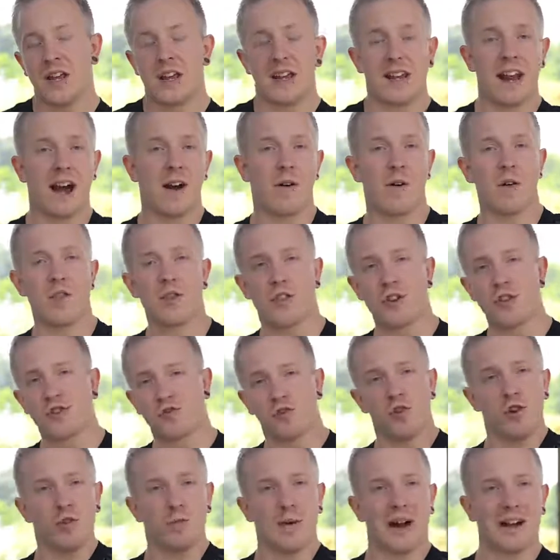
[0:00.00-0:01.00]
Now, the
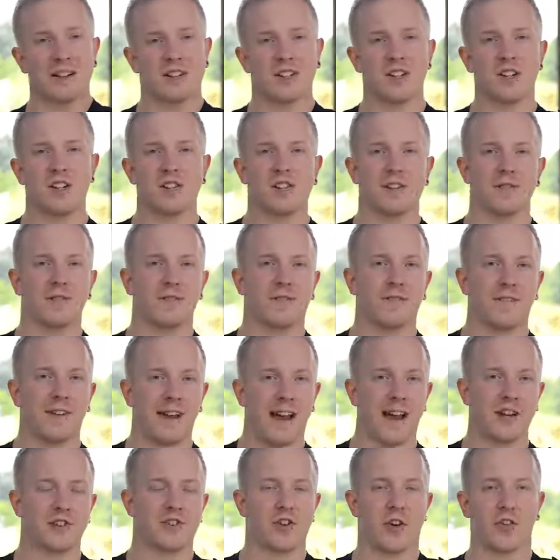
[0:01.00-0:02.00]
drawback to using
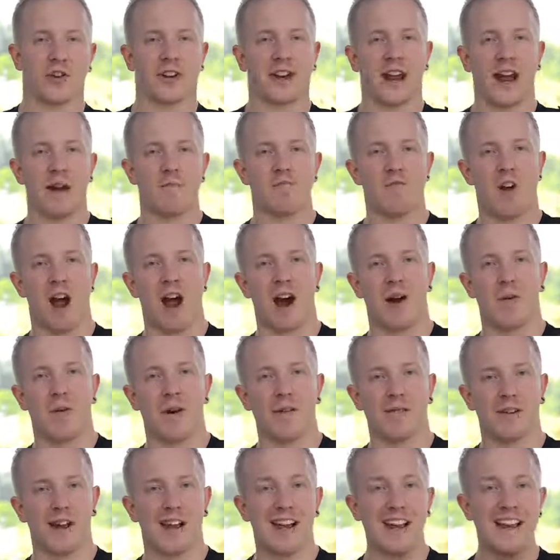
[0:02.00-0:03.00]
flash on camera,
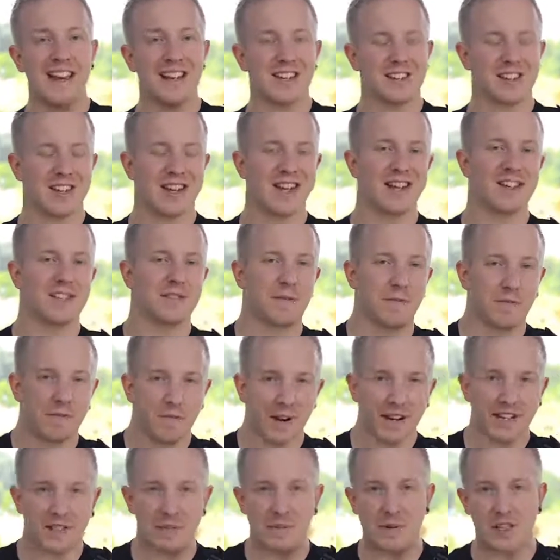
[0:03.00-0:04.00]
however, is its
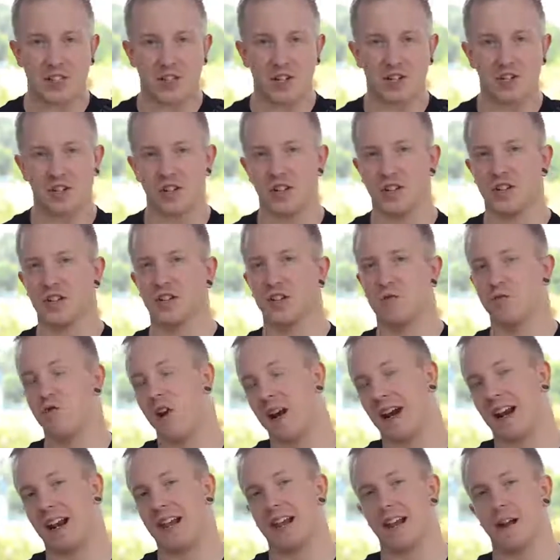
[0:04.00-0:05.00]
fixed position
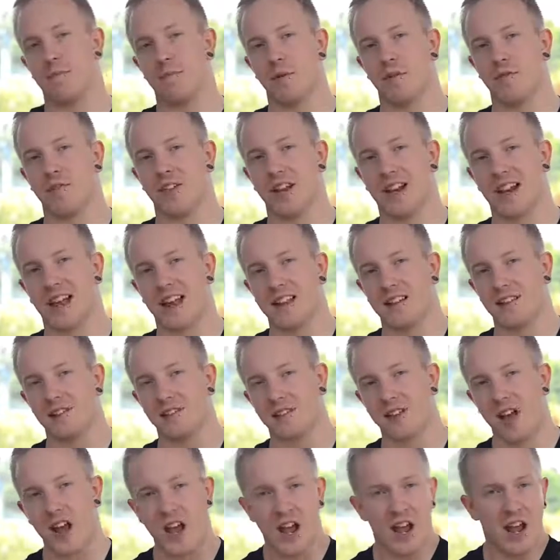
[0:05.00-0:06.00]
directly above the lens.